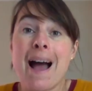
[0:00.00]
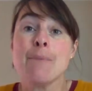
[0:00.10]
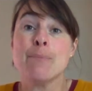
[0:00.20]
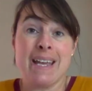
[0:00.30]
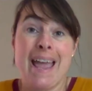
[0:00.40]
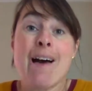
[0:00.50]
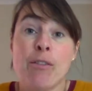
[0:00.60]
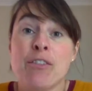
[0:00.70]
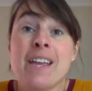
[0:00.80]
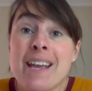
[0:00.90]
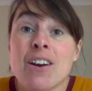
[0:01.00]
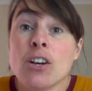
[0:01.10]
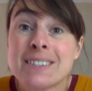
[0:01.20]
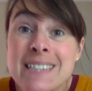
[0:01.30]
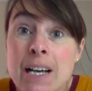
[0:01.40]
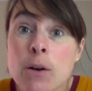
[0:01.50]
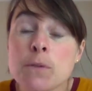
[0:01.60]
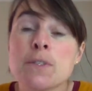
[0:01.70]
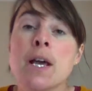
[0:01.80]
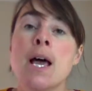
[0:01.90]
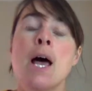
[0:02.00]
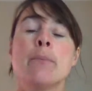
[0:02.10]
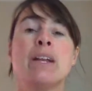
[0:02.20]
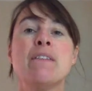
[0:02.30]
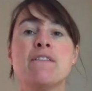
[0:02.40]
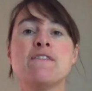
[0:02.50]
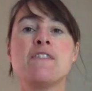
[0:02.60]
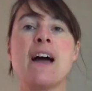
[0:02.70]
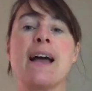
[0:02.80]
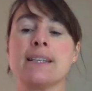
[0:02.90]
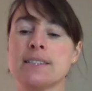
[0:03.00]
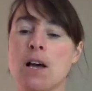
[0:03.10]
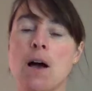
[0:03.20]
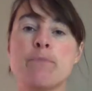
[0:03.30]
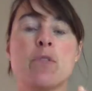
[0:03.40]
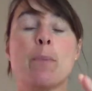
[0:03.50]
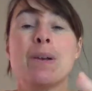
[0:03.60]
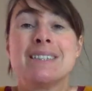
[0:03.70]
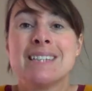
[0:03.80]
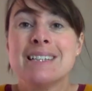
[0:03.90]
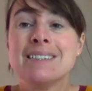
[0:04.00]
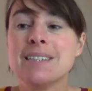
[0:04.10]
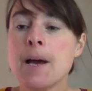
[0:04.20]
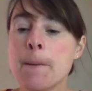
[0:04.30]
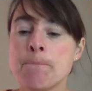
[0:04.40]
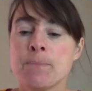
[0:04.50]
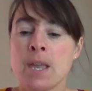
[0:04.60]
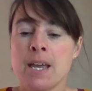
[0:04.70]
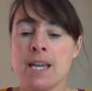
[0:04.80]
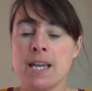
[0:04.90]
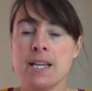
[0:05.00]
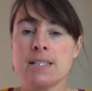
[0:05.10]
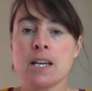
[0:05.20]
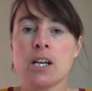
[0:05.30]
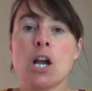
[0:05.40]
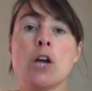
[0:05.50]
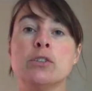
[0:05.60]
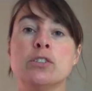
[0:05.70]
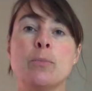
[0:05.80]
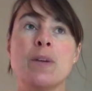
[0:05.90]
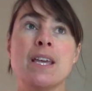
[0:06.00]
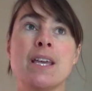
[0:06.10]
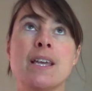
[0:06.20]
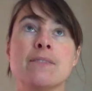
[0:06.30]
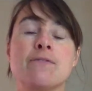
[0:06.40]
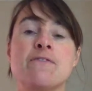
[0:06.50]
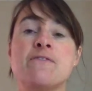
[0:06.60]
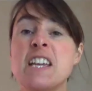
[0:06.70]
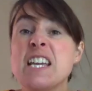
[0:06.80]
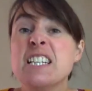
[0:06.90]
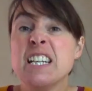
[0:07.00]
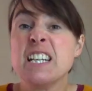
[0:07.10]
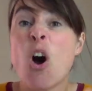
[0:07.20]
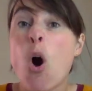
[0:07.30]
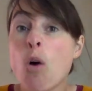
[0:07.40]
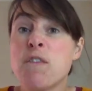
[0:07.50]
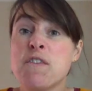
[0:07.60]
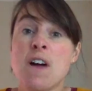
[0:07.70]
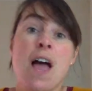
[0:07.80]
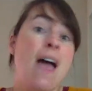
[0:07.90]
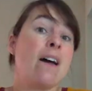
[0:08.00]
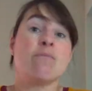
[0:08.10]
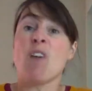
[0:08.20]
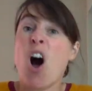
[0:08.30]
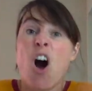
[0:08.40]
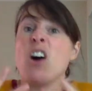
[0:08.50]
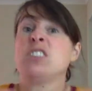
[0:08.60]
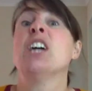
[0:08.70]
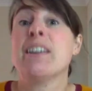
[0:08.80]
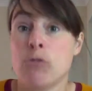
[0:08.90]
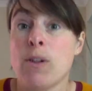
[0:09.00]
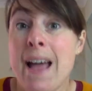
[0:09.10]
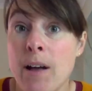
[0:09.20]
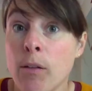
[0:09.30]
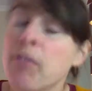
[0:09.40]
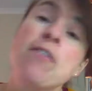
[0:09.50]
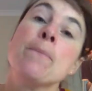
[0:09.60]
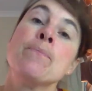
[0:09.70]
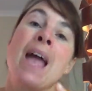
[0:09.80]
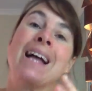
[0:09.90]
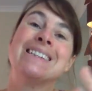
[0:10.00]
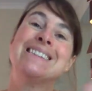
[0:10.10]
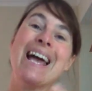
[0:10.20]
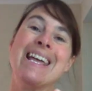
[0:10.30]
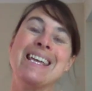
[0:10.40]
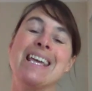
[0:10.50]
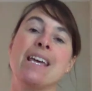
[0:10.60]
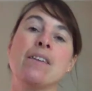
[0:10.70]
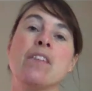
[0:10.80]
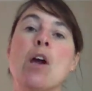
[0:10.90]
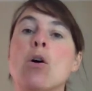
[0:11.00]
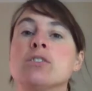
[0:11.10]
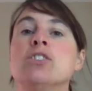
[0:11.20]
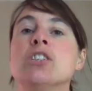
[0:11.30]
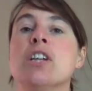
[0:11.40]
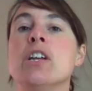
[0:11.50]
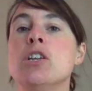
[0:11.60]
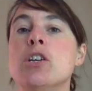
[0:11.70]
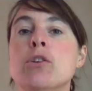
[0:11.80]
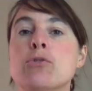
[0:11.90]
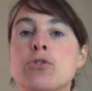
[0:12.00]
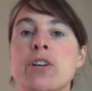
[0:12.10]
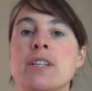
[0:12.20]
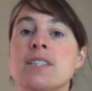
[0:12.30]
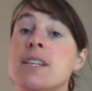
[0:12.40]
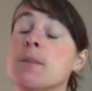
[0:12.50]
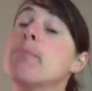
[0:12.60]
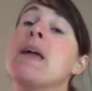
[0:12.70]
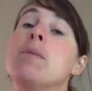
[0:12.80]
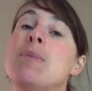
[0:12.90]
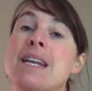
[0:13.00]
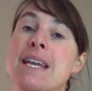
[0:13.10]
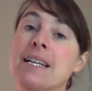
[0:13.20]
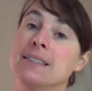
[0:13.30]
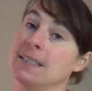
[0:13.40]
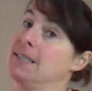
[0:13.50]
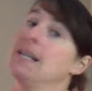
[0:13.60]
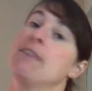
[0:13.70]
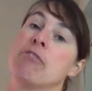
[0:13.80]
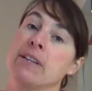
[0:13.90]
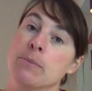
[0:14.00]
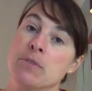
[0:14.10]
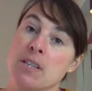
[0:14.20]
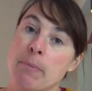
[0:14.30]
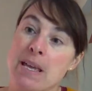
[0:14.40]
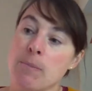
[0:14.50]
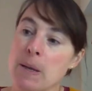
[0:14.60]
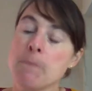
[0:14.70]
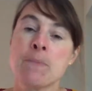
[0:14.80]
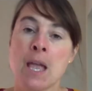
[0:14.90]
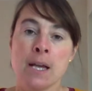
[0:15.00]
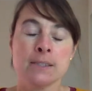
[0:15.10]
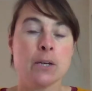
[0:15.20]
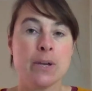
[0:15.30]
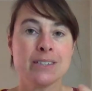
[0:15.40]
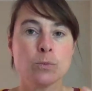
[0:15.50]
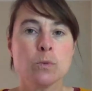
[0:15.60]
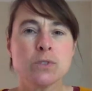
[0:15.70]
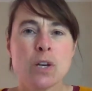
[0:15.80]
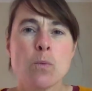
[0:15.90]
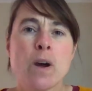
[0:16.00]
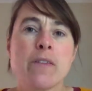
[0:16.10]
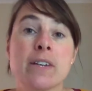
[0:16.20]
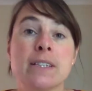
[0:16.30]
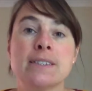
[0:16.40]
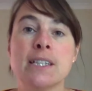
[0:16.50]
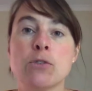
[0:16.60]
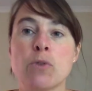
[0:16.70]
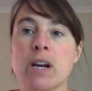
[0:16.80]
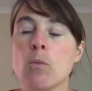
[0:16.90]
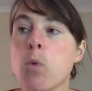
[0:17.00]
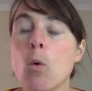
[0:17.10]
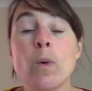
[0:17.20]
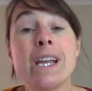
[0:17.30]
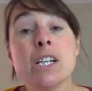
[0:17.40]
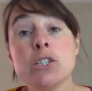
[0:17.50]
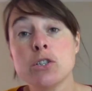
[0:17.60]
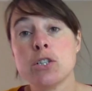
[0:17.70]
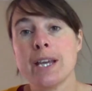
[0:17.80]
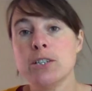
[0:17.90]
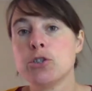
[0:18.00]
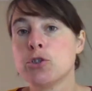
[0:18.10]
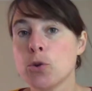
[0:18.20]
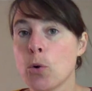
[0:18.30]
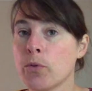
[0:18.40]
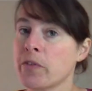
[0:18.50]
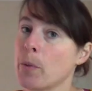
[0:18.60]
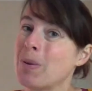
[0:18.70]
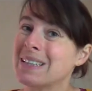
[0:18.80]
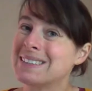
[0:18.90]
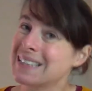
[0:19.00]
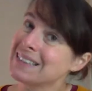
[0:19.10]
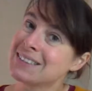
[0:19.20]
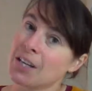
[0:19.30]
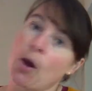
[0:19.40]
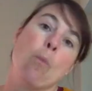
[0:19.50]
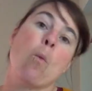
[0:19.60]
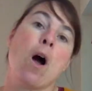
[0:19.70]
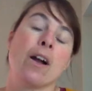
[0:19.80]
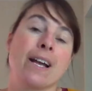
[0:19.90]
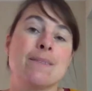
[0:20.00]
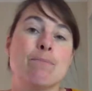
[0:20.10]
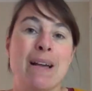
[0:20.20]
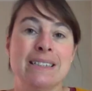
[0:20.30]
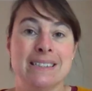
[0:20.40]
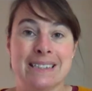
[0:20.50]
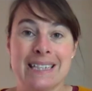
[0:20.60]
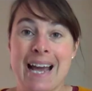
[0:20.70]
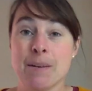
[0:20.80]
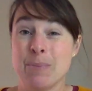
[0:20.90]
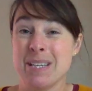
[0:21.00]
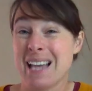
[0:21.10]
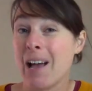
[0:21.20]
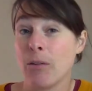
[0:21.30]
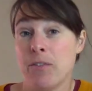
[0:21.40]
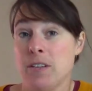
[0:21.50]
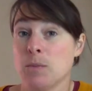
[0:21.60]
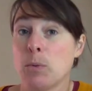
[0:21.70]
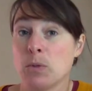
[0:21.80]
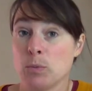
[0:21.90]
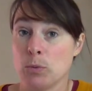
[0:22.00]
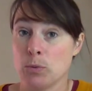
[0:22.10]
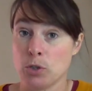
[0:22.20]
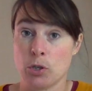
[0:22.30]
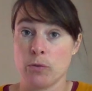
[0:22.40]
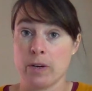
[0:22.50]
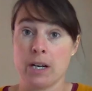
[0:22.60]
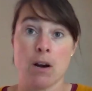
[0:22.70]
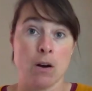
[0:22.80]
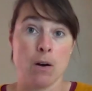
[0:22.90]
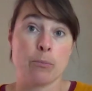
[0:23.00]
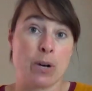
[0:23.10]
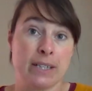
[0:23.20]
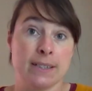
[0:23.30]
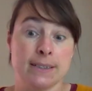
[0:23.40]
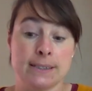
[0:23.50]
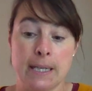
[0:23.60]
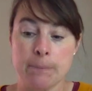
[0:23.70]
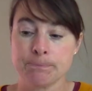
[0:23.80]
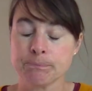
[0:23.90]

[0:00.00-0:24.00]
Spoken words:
being healthy in ourselves, but in fact, the placenta is going to be feeding off our general health and taking the oxygen and nutrients that the baby needs and delivering them to the baby. So it's also worth considering what we can do to ensure that the placenta can work as best as it can and be as healthy as possible during our pregnancy.